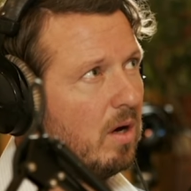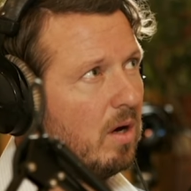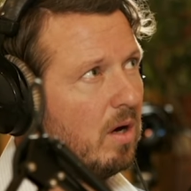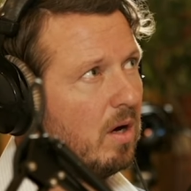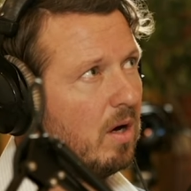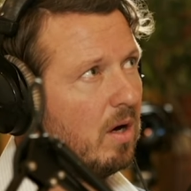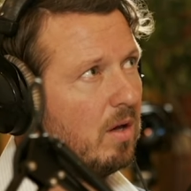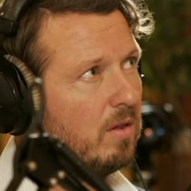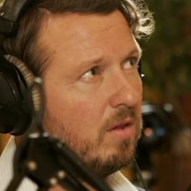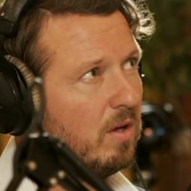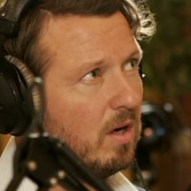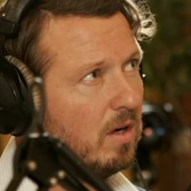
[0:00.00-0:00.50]

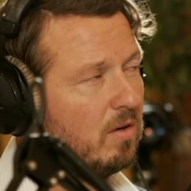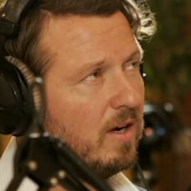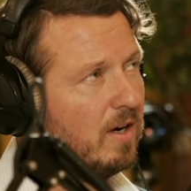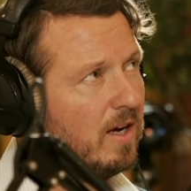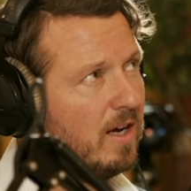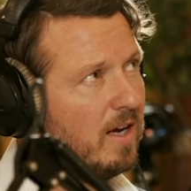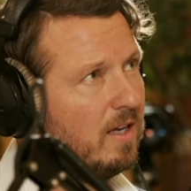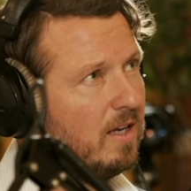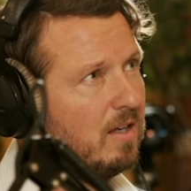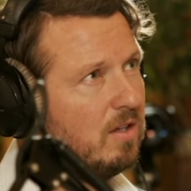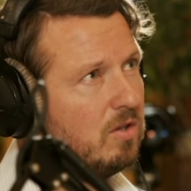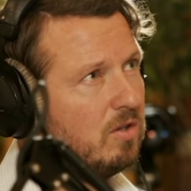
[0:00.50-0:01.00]
on the other
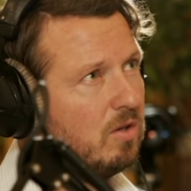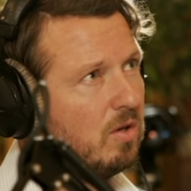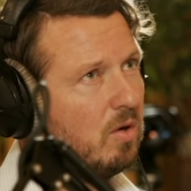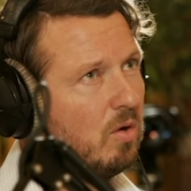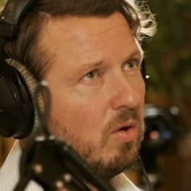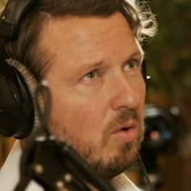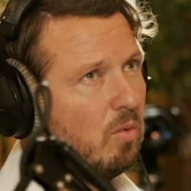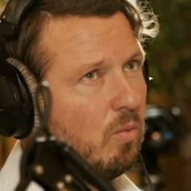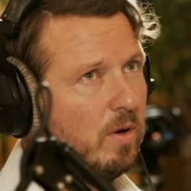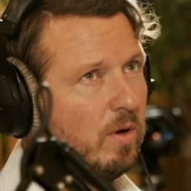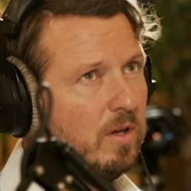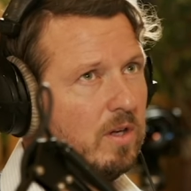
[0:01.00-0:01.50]
hand,
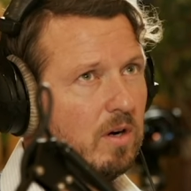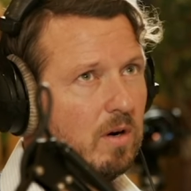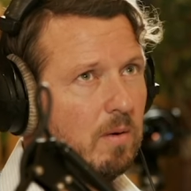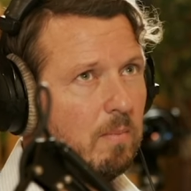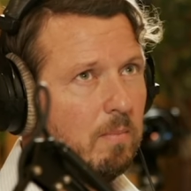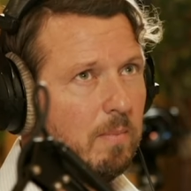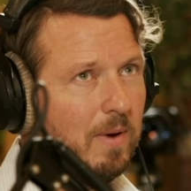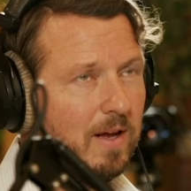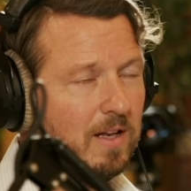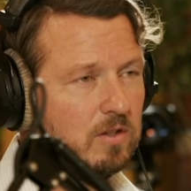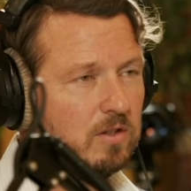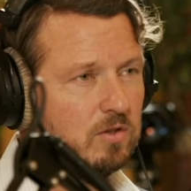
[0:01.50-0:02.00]
when you're a
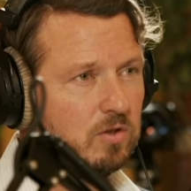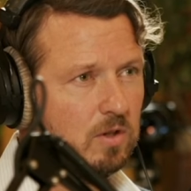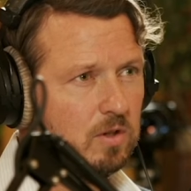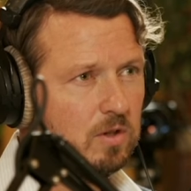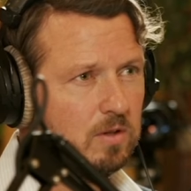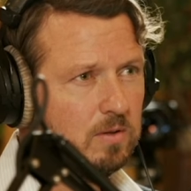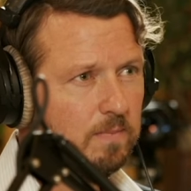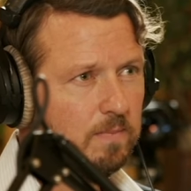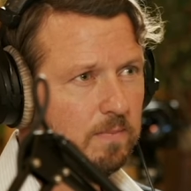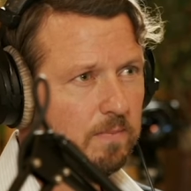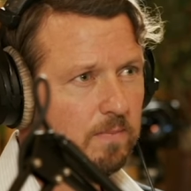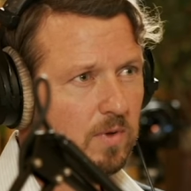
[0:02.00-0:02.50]

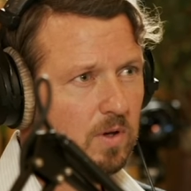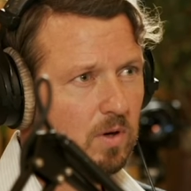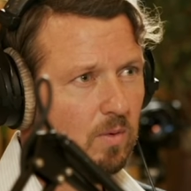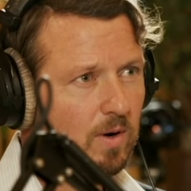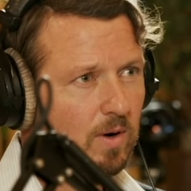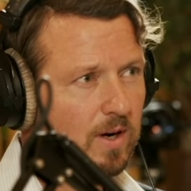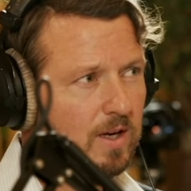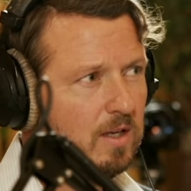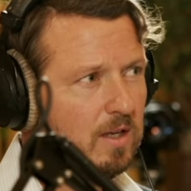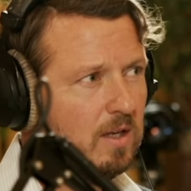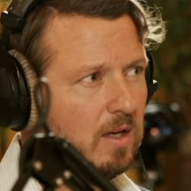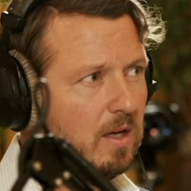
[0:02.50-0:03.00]
mentor,
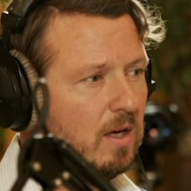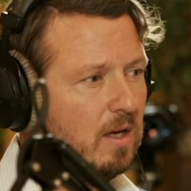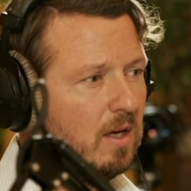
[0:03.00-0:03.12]
right?